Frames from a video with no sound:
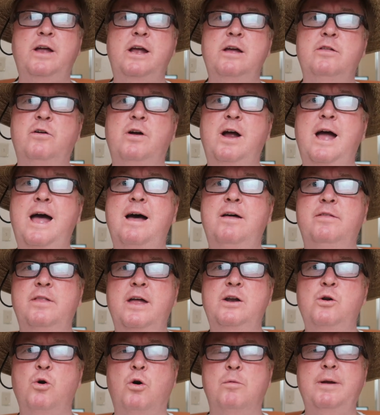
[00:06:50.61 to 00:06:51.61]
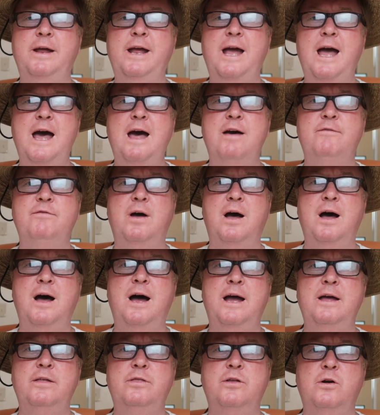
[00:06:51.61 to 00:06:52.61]
They normally have
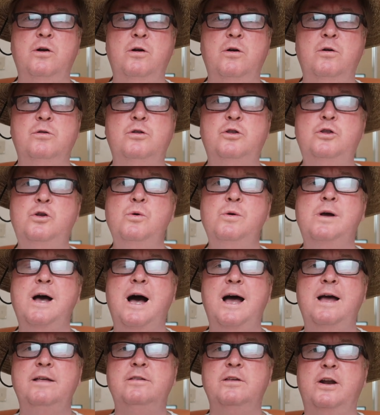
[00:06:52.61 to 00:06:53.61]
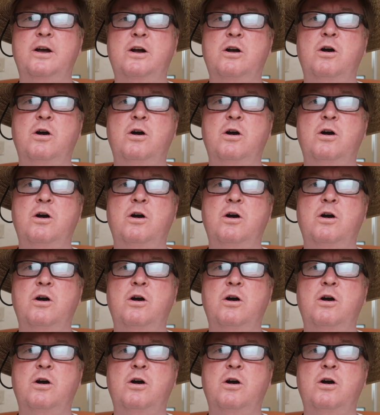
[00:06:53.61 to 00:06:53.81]
either 2 guys and a